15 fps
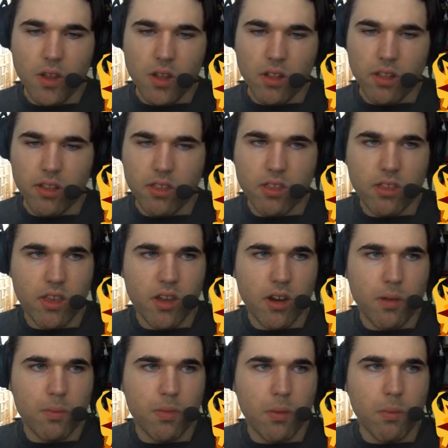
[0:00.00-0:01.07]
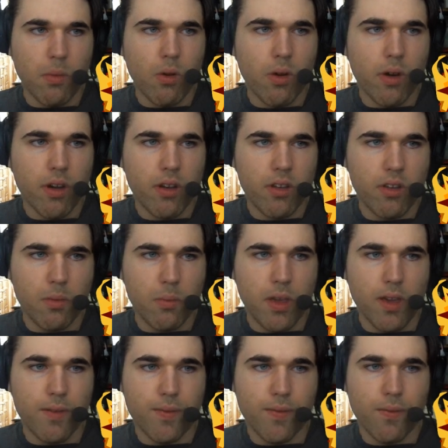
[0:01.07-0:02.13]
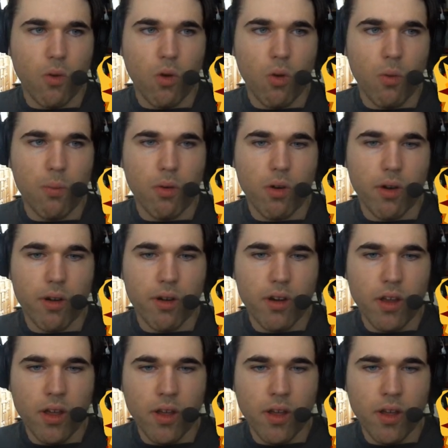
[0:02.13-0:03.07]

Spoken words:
Let's set up the board to be a full board.